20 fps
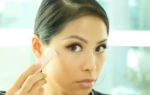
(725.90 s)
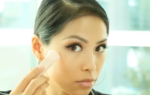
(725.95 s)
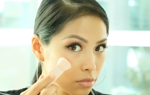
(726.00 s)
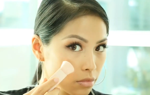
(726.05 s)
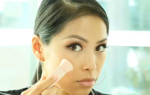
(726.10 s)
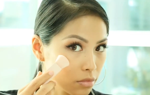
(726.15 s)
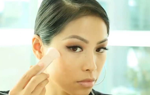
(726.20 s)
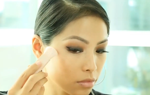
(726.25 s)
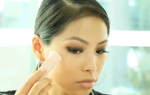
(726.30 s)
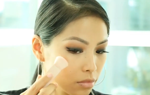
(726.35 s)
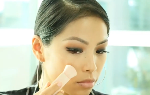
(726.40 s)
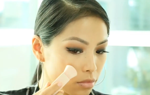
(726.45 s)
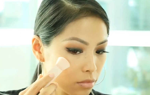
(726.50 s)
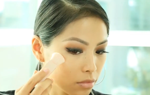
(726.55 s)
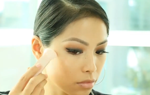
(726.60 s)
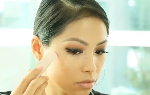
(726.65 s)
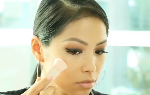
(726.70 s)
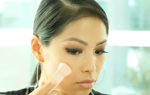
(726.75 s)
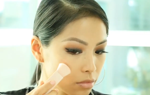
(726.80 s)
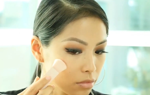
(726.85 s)

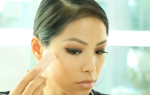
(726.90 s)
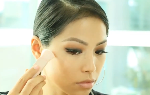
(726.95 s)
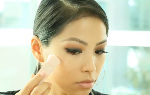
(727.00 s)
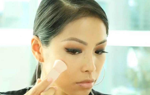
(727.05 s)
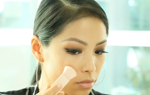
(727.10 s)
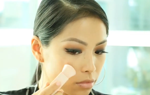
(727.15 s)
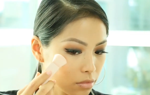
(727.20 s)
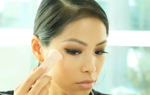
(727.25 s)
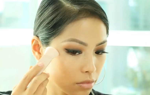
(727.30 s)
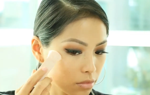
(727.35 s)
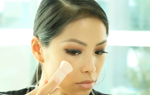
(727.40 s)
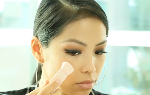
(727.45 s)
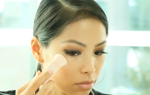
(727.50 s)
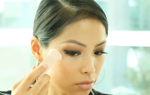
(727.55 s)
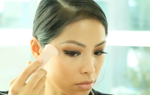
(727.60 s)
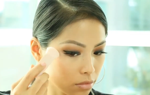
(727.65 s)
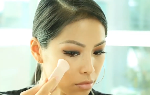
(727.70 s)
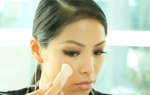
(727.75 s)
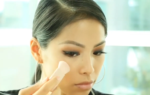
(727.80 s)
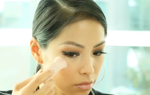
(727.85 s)

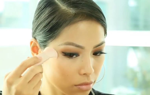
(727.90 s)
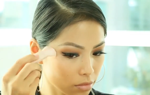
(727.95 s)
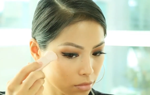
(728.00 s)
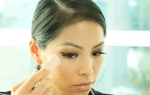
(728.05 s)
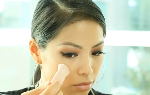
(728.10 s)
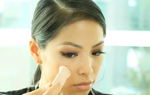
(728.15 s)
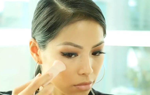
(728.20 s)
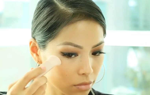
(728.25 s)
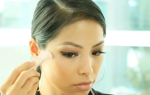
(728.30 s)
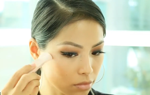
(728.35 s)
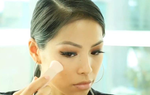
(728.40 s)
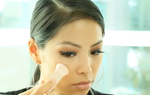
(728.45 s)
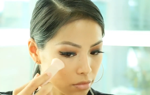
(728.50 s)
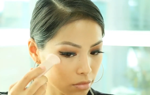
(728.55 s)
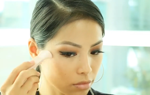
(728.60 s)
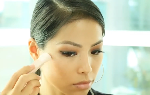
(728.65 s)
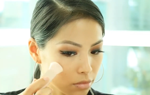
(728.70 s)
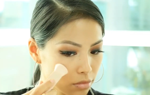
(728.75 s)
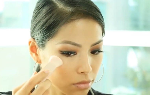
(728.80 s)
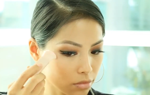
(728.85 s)

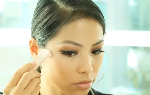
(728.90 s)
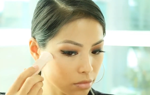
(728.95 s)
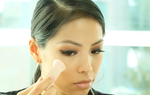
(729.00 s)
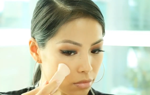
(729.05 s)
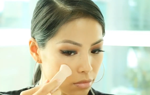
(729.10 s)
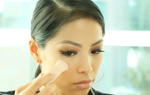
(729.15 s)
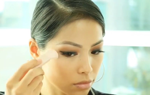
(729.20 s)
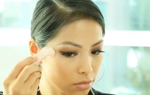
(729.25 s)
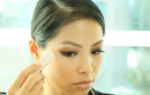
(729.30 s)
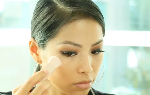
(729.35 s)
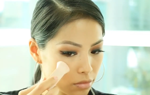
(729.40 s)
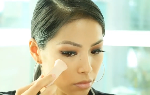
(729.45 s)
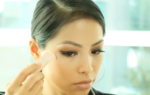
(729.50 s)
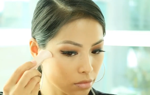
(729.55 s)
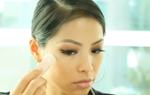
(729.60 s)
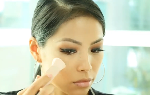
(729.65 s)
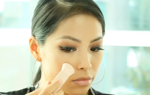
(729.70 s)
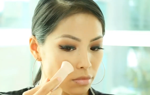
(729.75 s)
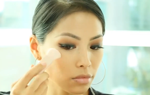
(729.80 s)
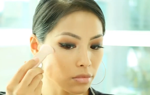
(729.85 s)

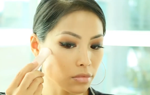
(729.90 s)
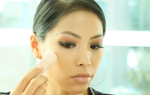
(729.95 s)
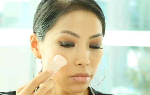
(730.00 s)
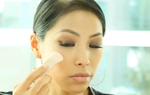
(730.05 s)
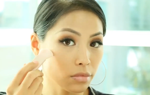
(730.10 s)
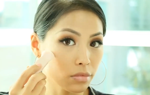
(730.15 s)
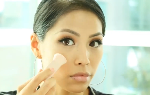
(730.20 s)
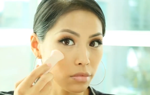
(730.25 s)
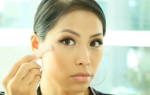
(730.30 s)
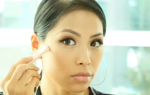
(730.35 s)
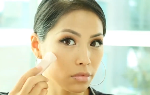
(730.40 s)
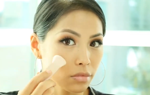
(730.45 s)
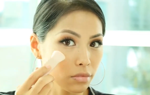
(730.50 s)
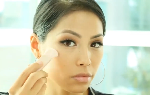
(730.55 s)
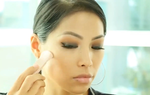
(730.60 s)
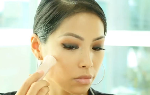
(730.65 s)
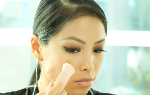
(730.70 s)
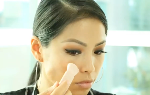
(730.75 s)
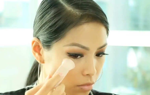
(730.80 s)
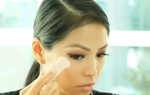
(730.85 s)

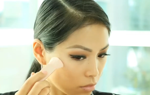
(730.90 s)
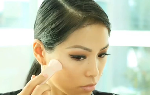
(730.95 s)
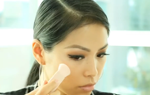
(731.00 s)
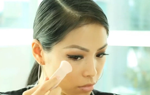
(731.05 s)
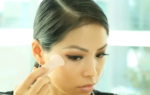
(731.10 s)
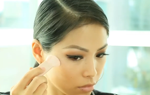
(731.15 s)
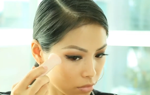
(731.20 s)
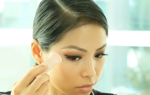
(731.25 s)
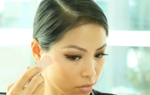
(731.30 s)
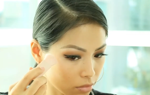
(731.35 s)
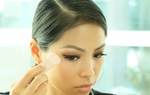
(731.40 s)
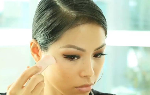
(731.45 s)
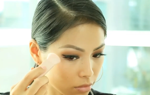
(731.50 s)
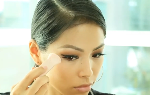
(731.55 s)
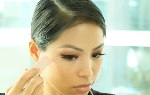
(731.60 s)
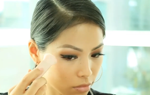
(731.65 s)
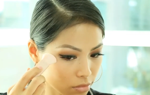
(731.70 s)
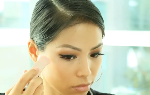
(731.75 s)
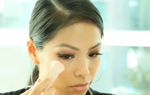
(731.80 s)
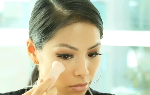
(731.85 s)

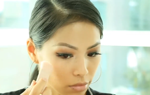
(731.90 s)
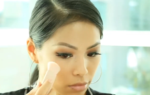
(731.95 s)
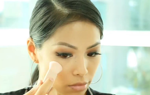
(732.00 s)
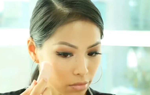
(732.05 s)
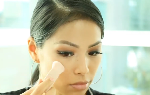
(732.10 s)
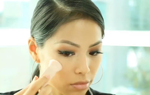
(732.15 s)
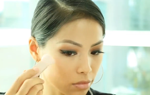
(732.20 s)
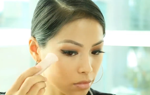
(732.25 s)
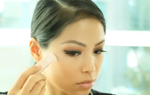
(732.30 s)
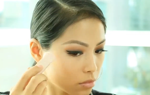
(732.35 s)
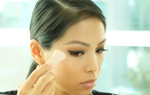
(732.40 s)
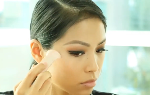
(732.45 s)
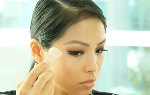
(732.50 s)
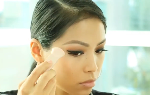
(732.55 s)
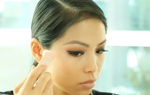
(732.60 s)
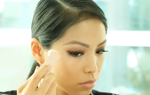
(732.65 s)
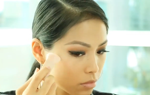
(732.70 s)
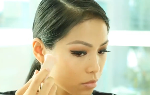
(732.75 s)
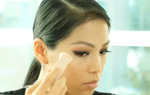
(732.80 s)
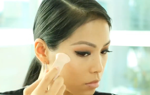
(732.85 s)

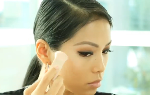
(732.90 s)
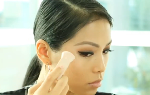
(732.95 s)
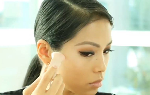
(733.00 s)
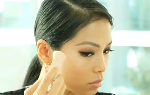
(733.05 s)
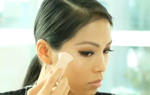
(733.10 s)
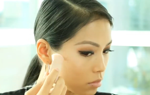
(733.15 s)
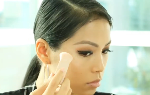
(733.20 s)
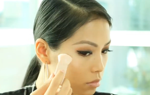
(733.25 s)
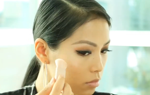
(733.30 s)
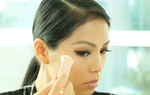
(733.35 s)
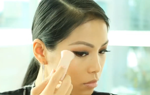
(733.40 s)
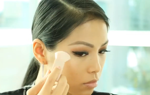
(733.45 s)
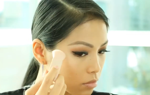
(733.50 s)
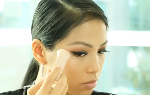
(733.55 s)
Nobody speaks.